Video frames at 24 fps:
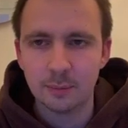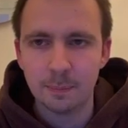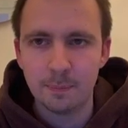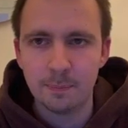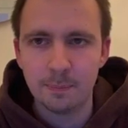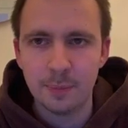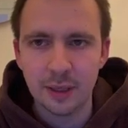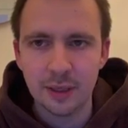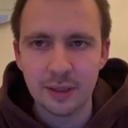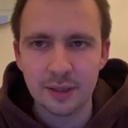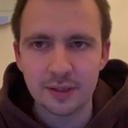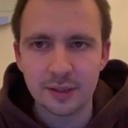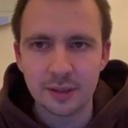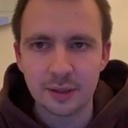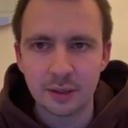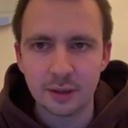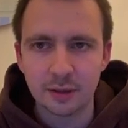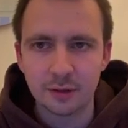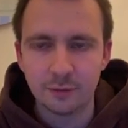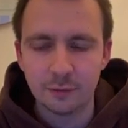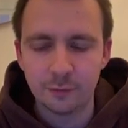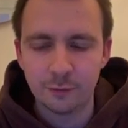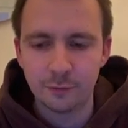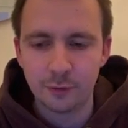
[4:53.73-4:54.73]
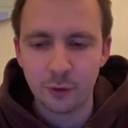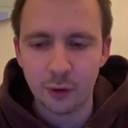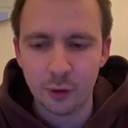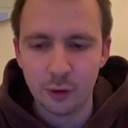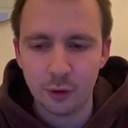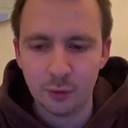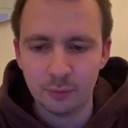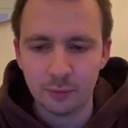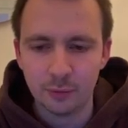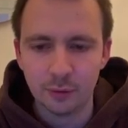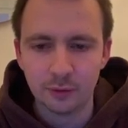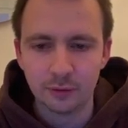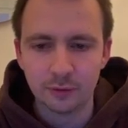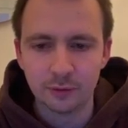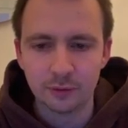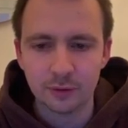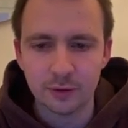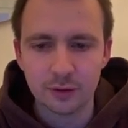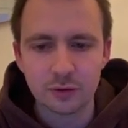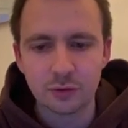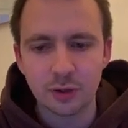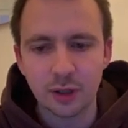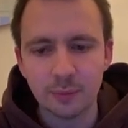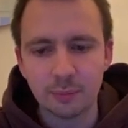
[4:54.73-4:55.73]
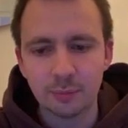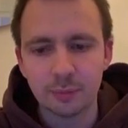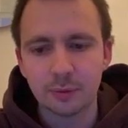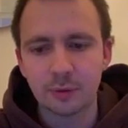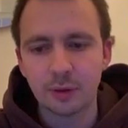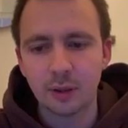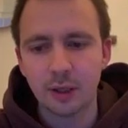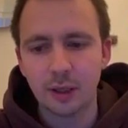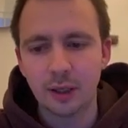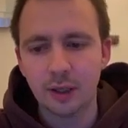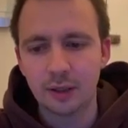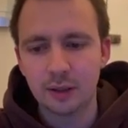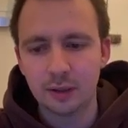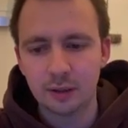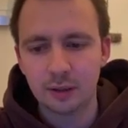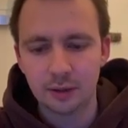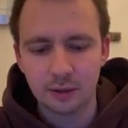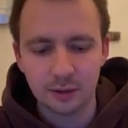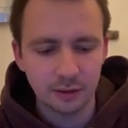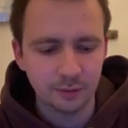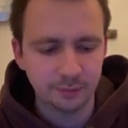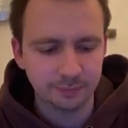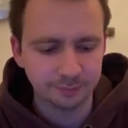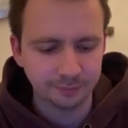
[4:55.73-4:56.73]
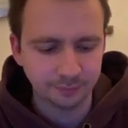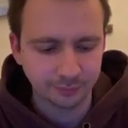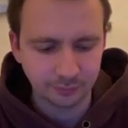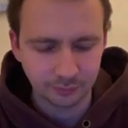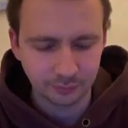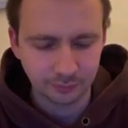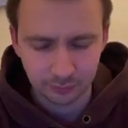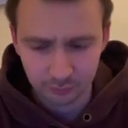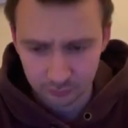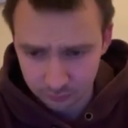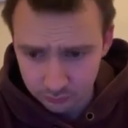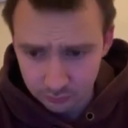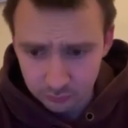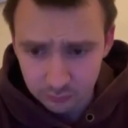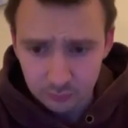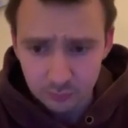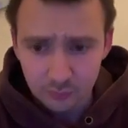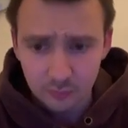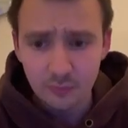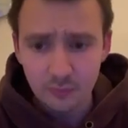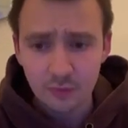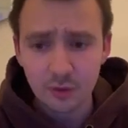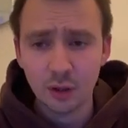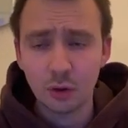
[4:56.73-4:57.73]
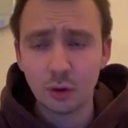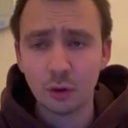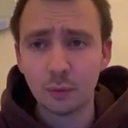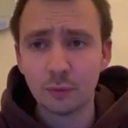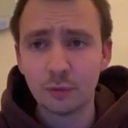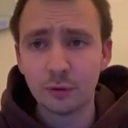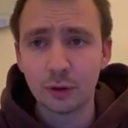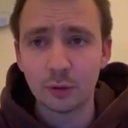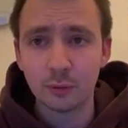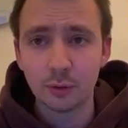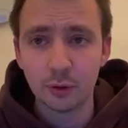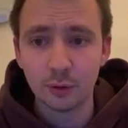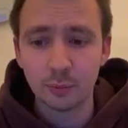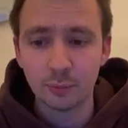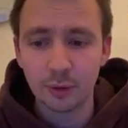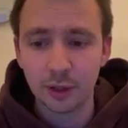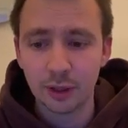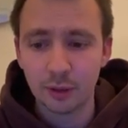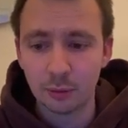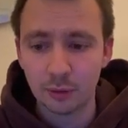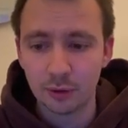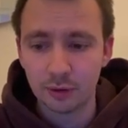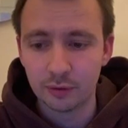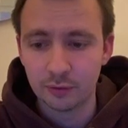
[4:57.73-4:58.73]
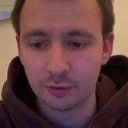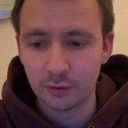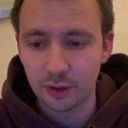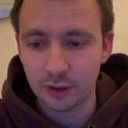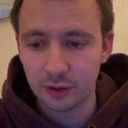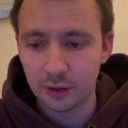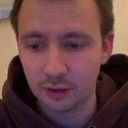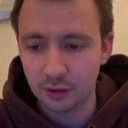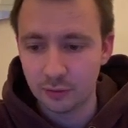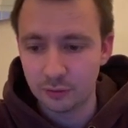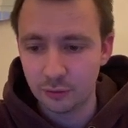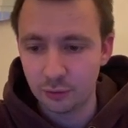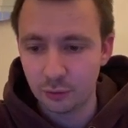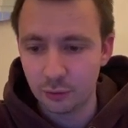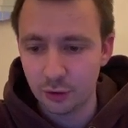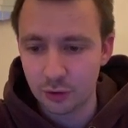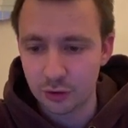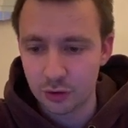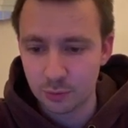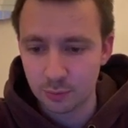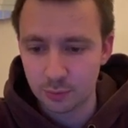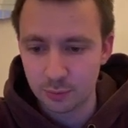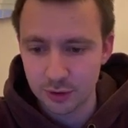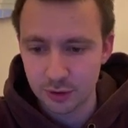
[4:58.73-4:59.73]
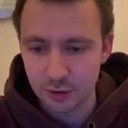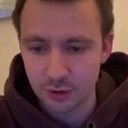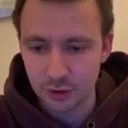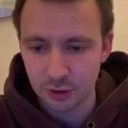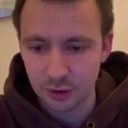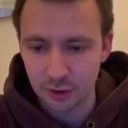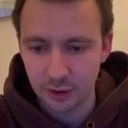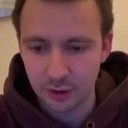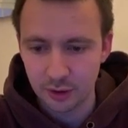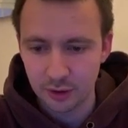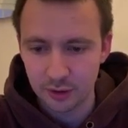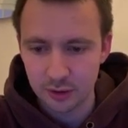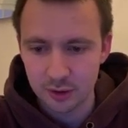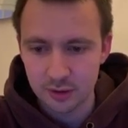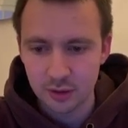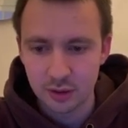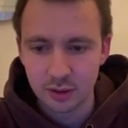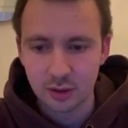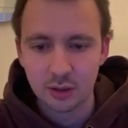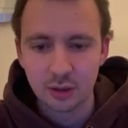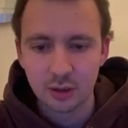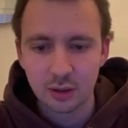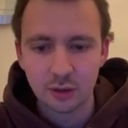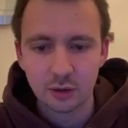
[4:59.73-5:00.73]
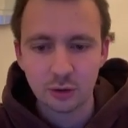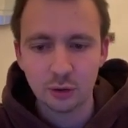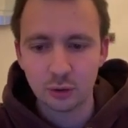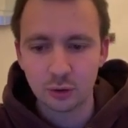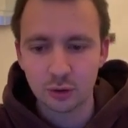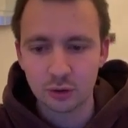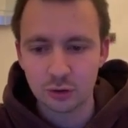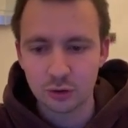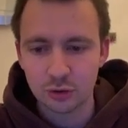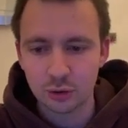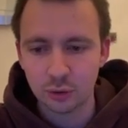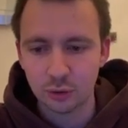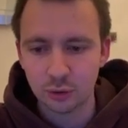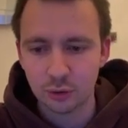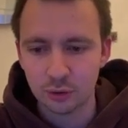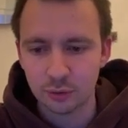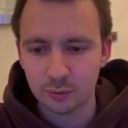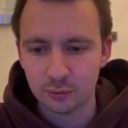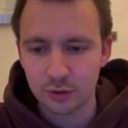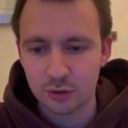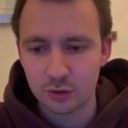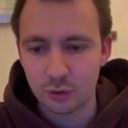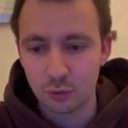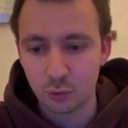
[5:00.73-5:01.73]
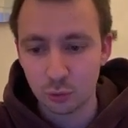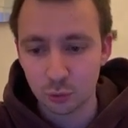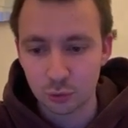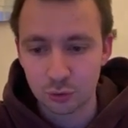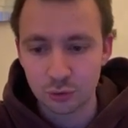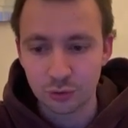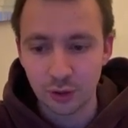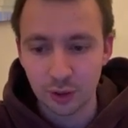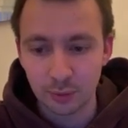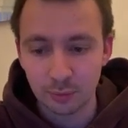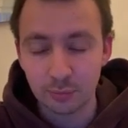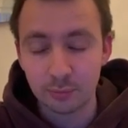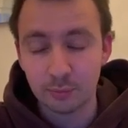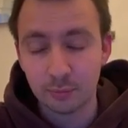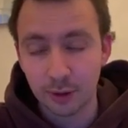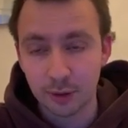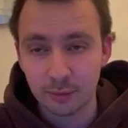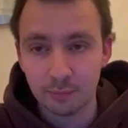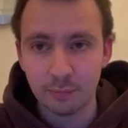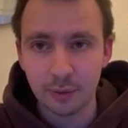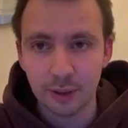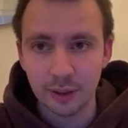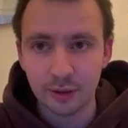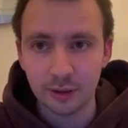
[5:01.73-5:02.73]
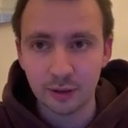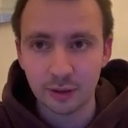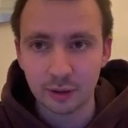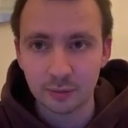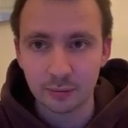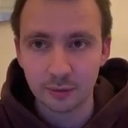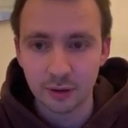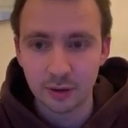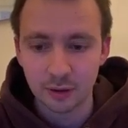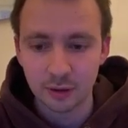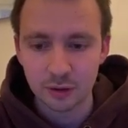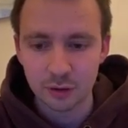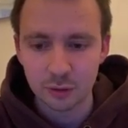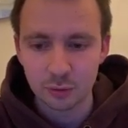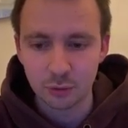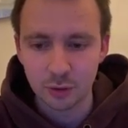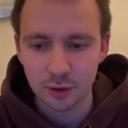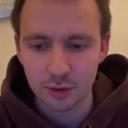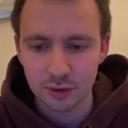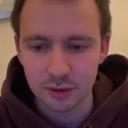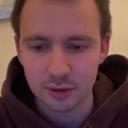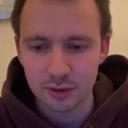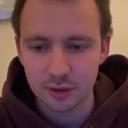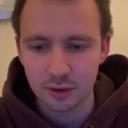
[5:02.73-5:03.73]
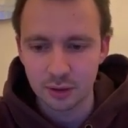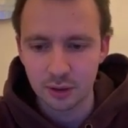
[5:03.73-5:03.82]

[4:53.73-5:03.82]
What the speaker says: basic form of this trap, and Hopefully when you play with a friend, if you reach a position like this, you can show them this cool trap by beating them at least once